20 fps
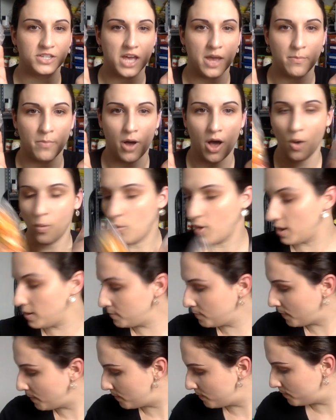I bought
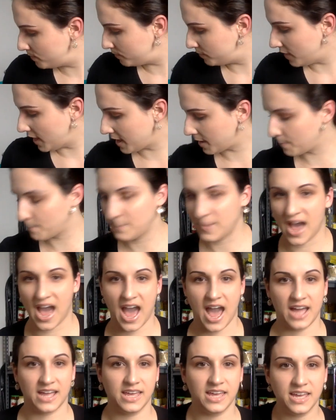one like
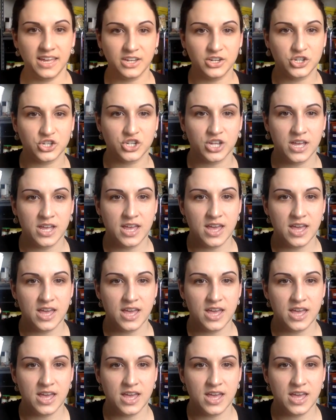package